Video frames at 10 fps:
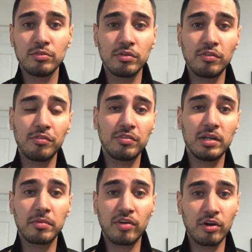who have offered
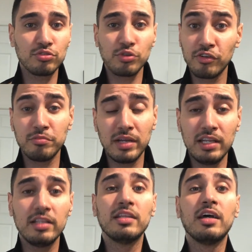him around twelve
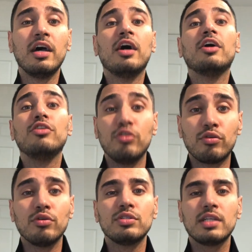million
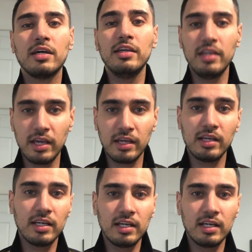euros a year.